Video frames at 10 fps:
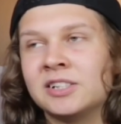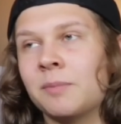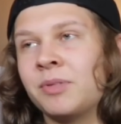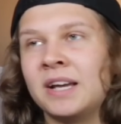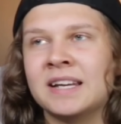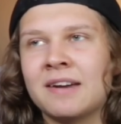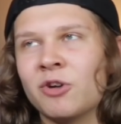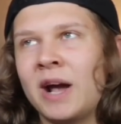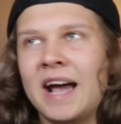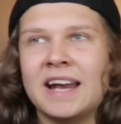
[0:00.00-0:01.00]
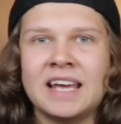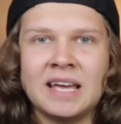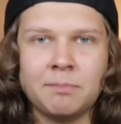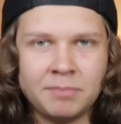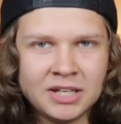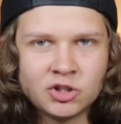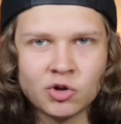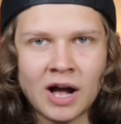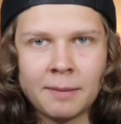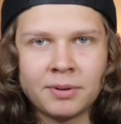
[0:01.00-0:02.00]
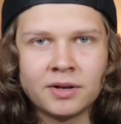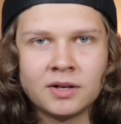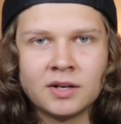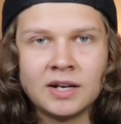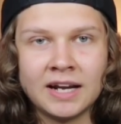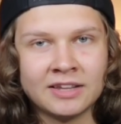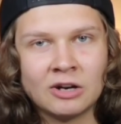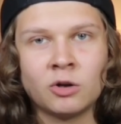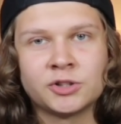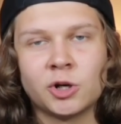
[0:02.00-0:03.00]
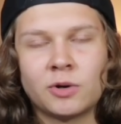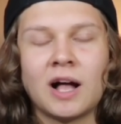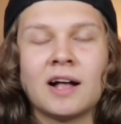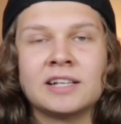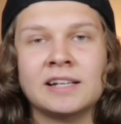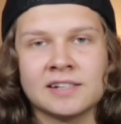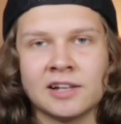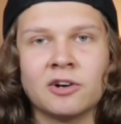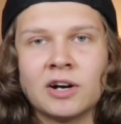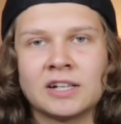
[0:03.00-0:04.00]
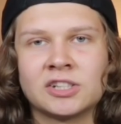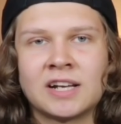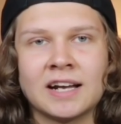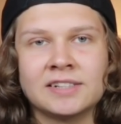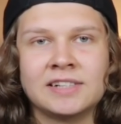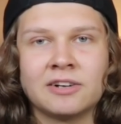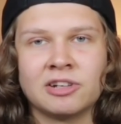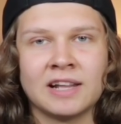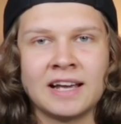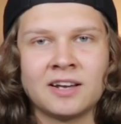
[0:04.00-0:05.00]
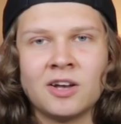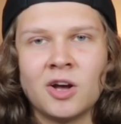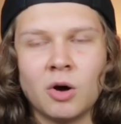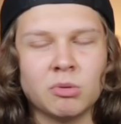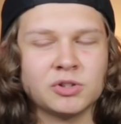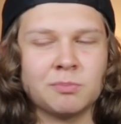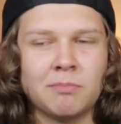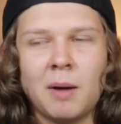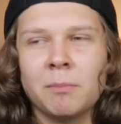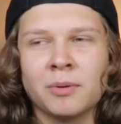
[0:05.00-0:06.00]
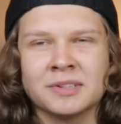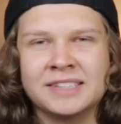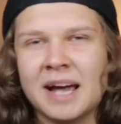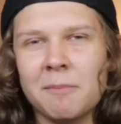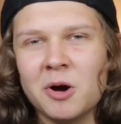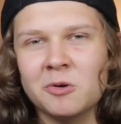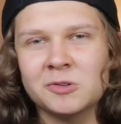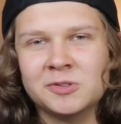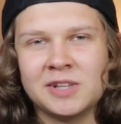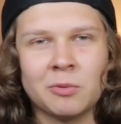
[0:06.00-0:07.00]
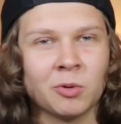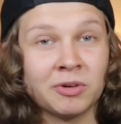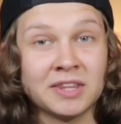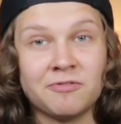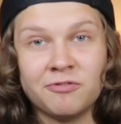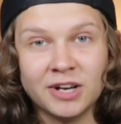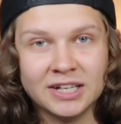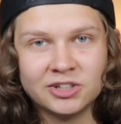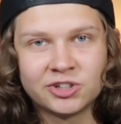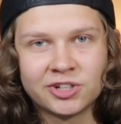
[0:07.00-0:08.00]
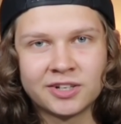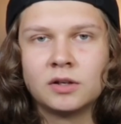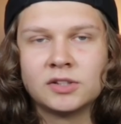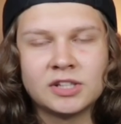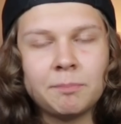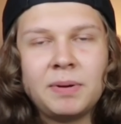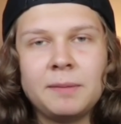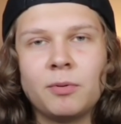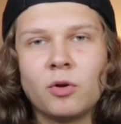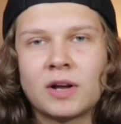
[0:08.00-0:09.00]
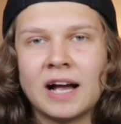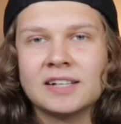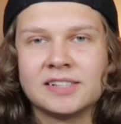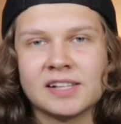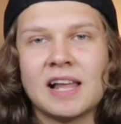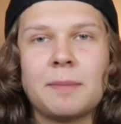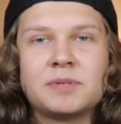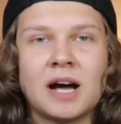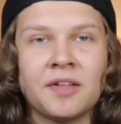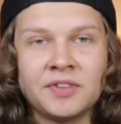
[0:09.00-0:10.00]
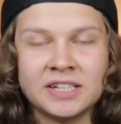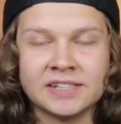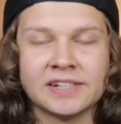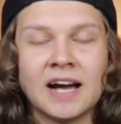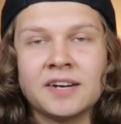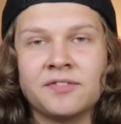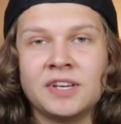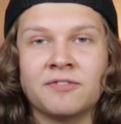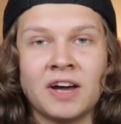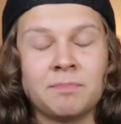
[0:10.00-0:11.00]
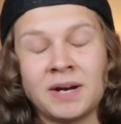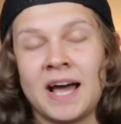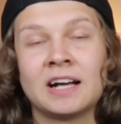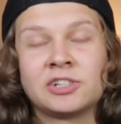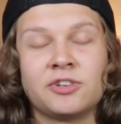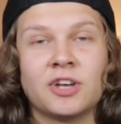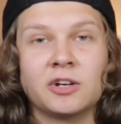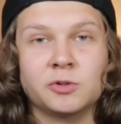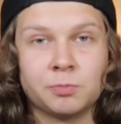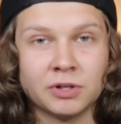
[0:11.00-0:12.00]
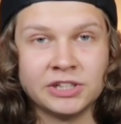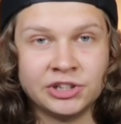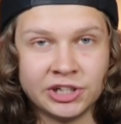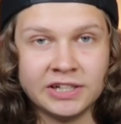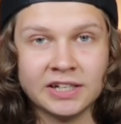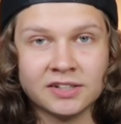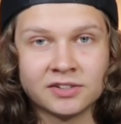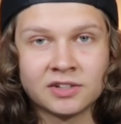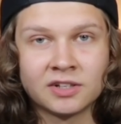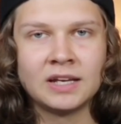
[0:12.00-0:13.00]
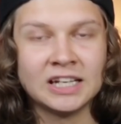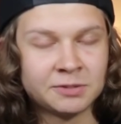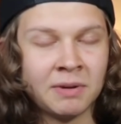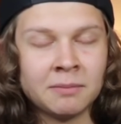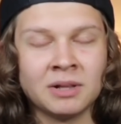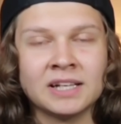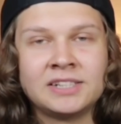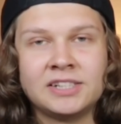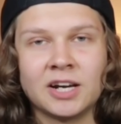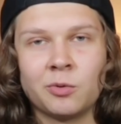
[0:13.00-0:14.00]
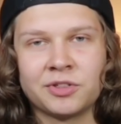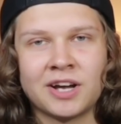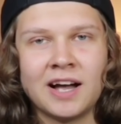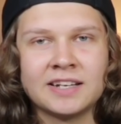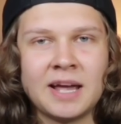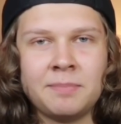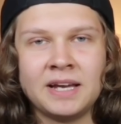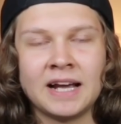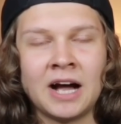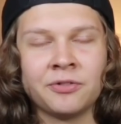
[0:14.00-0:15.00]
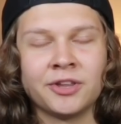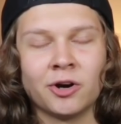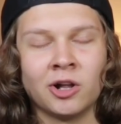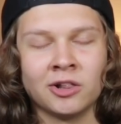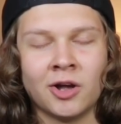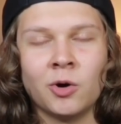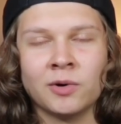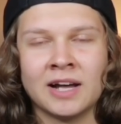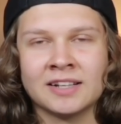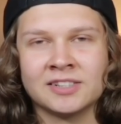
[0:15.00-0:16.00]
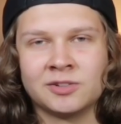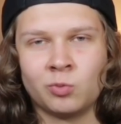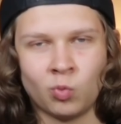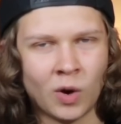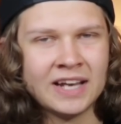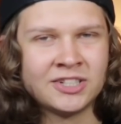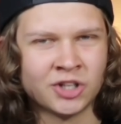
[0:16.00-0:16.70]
something and never had a beat drop and that also Kanye's lyrics kind of sounded like almost mumbled demos. They weren't really finished. Some people kind of slept on the design of the event, but I actually thought it was pretty genius. It's minimalistic with Kanye being out there alone on this white